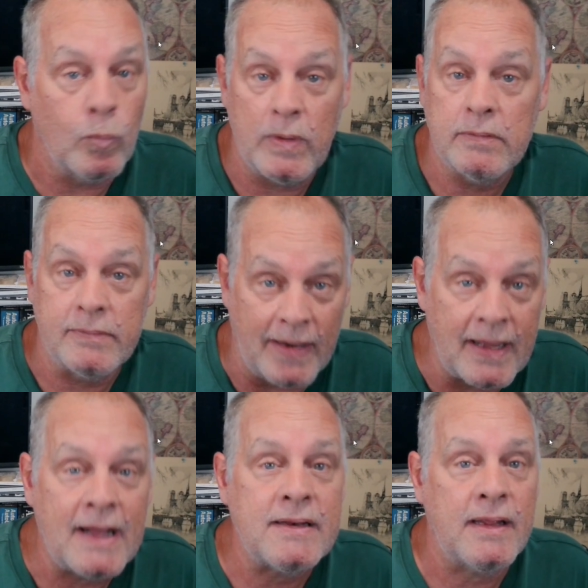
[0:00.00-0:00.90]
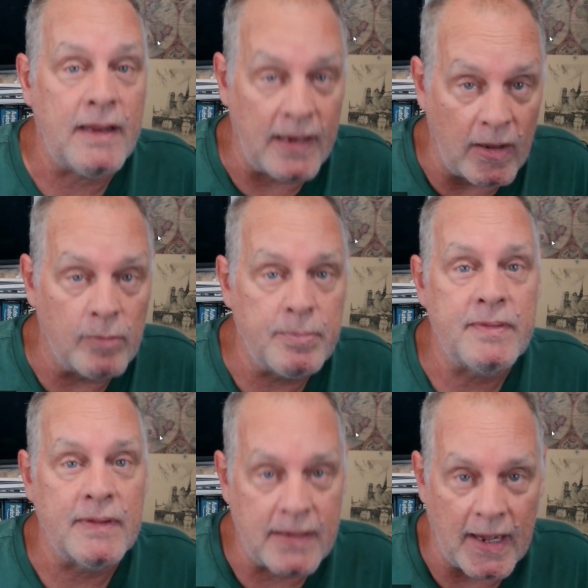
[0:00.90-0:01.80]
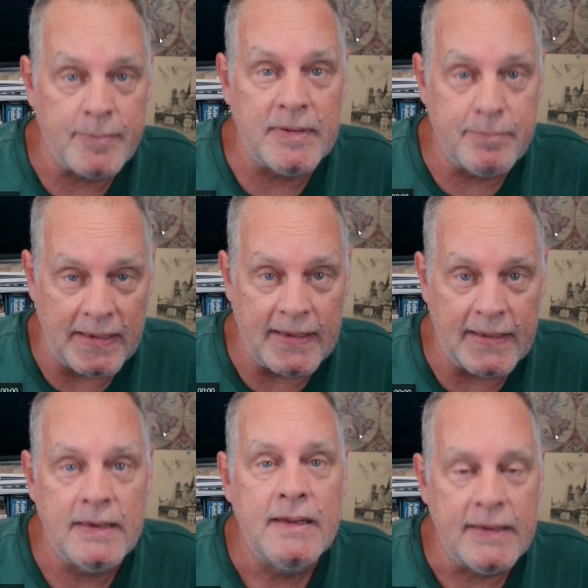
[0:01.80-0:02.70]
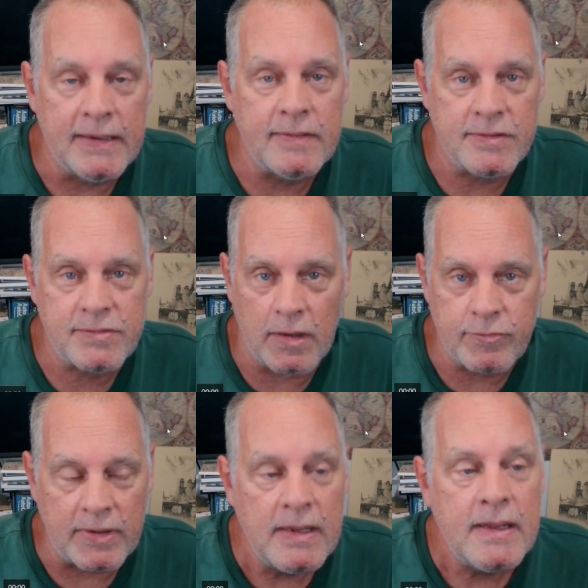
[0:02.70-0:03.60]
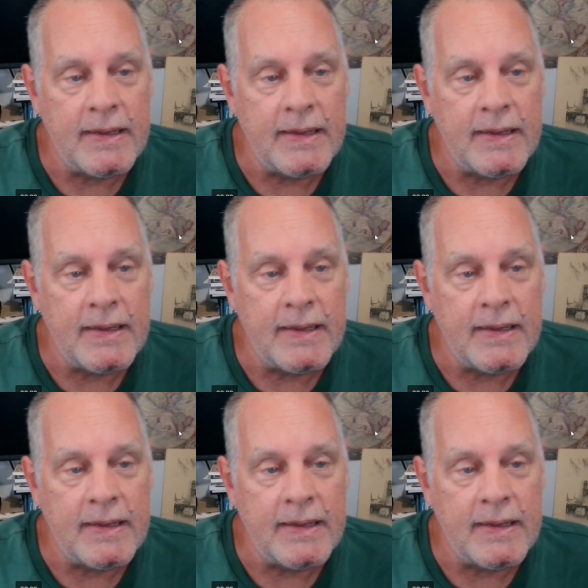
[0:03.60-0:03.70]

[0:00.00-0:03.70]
will not help the common man in this country.